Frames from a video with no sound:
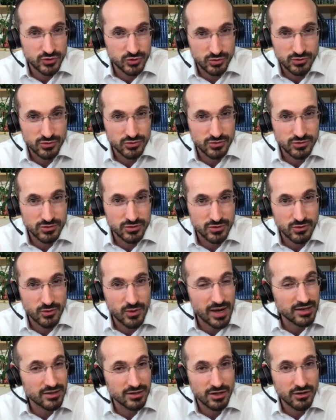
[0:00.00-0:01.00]
to
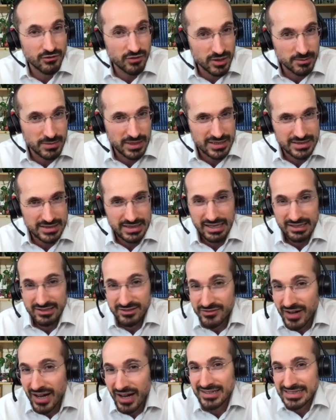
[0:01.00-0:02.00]
create a government,
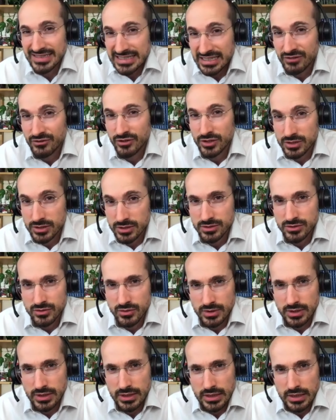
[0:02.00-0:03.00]
as far as I have
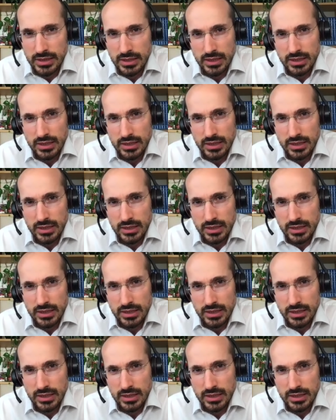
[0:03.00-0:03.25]
understood.